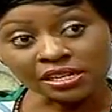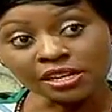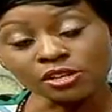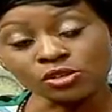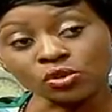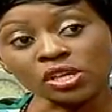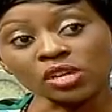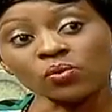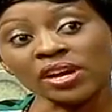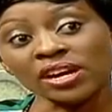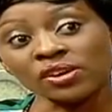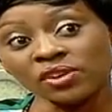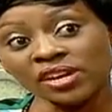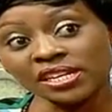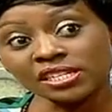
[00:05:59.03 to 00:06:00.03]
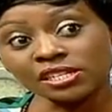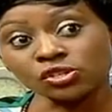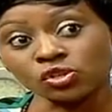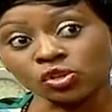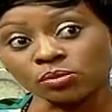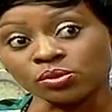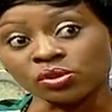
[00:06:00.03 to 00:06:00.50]
so that we are creating
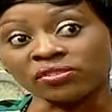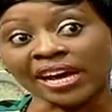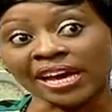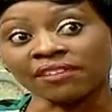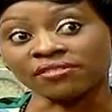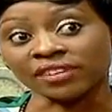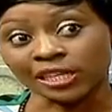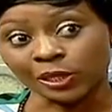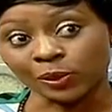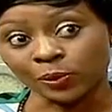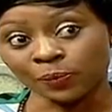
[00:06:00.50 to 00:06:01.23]
jobs of high value,